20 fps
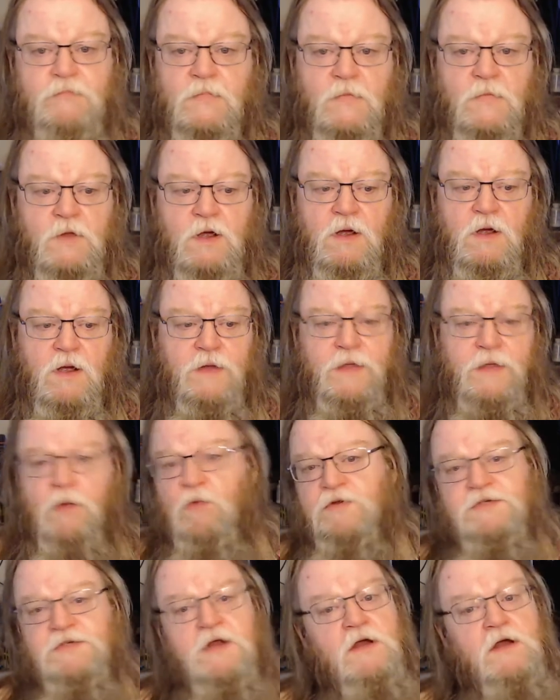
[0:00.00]
That
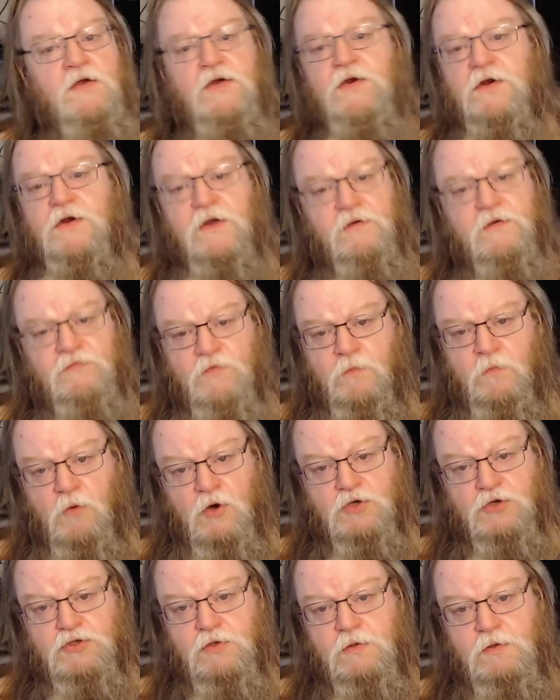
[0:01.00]
was not good enough for
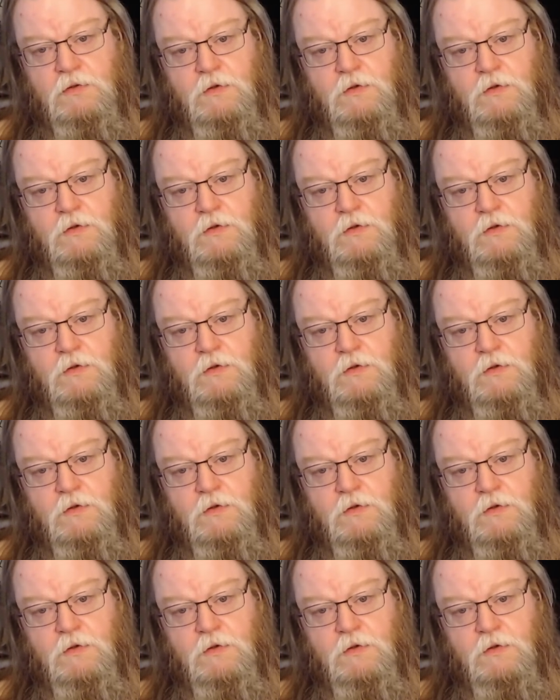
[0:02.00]
Marshall